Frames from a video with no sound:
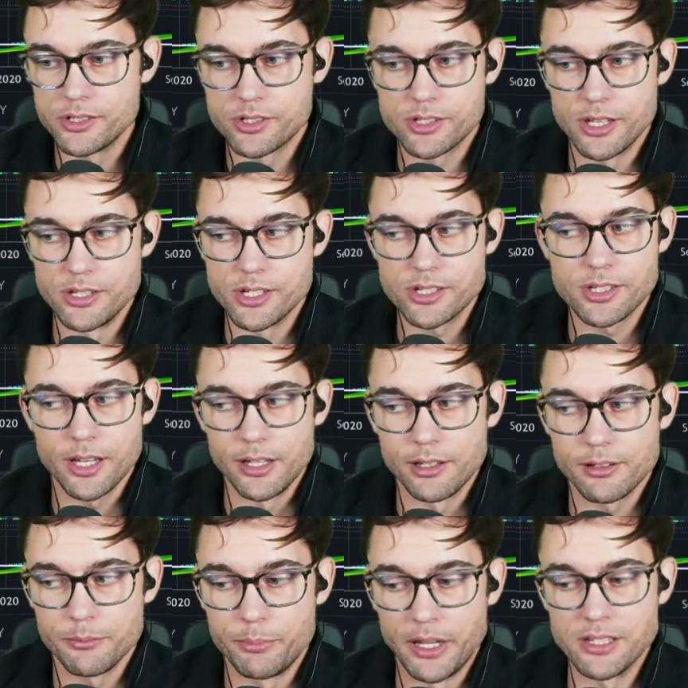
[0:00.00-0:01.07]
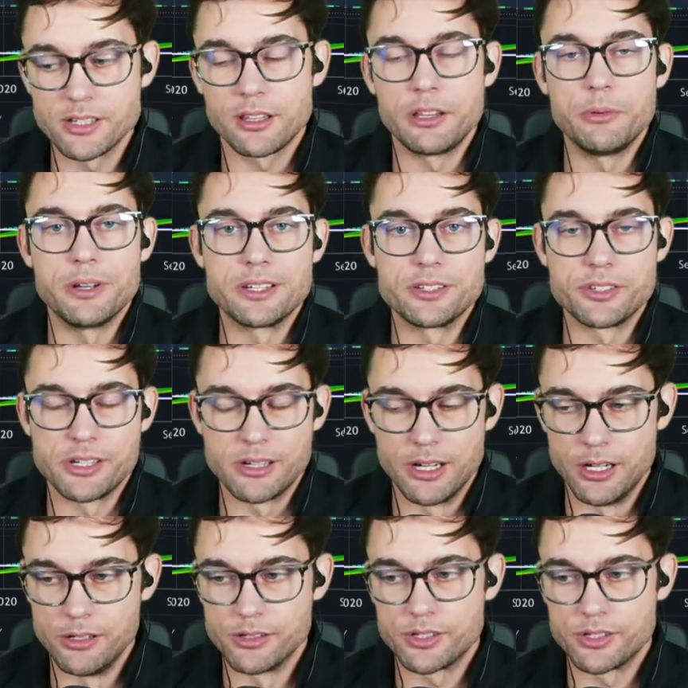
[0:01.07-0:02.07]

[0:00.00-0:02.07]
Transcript: they just like basically went to zero.